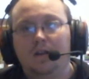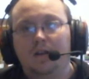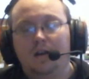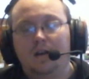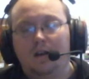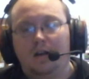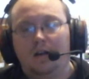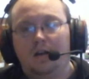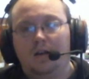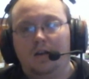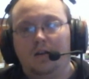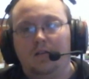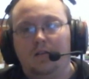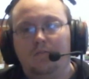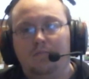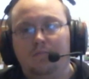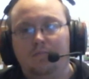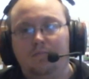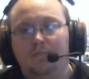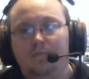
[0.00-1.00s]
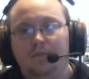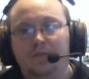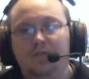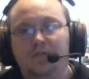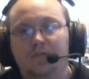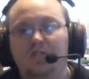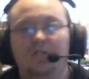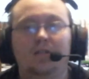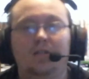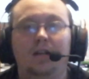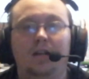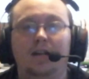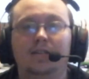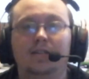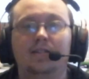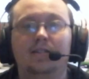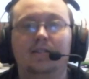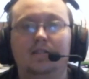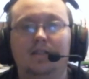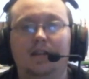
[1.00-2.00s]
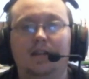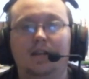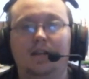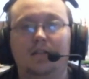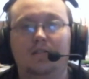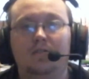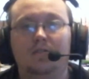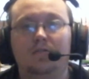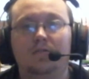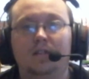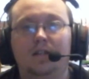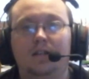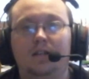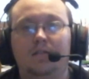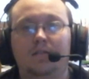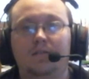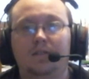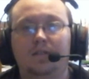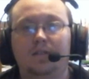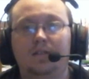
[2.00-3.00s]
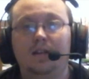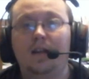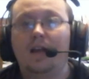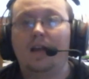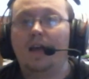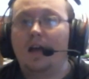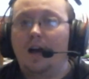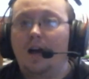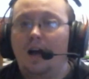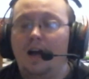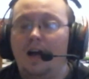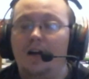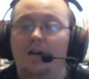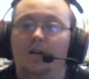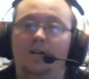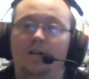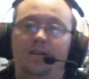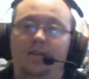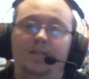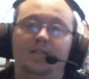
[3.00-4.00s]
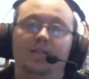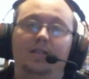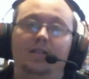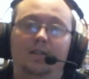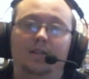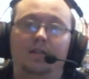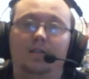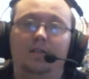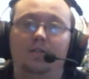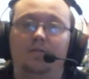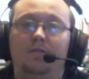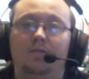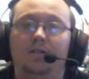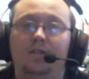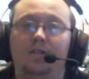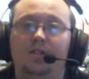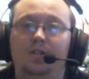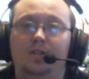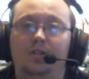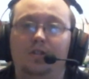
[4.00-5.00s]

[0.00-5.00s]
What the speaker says: Um, those are the lessons that I learned out of it. I honestly think you guys should